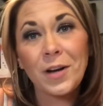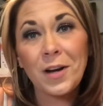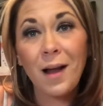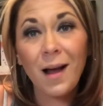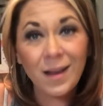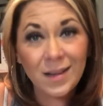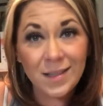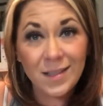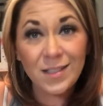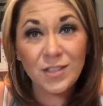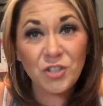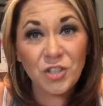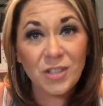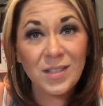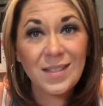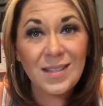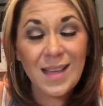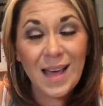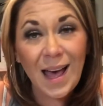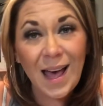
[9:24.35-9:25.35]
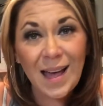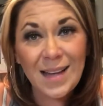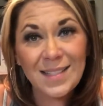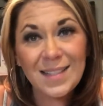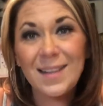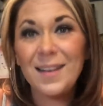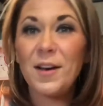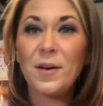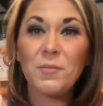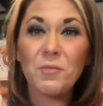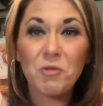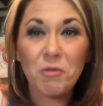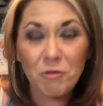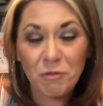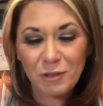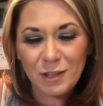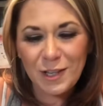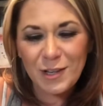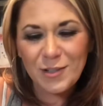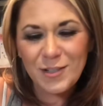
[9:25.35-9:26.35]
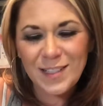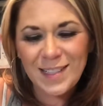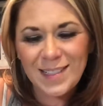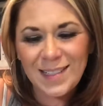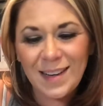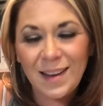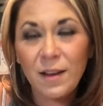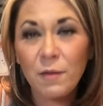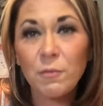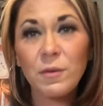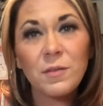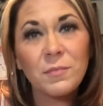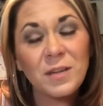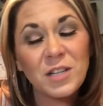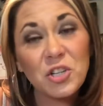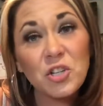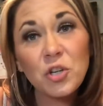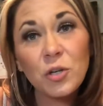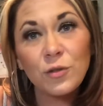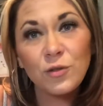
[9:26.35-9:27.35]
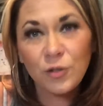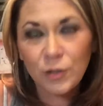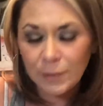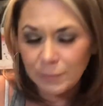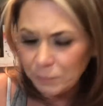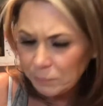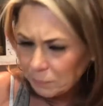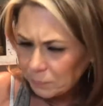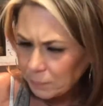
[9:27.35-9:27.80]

And I did just that earlier today with my children.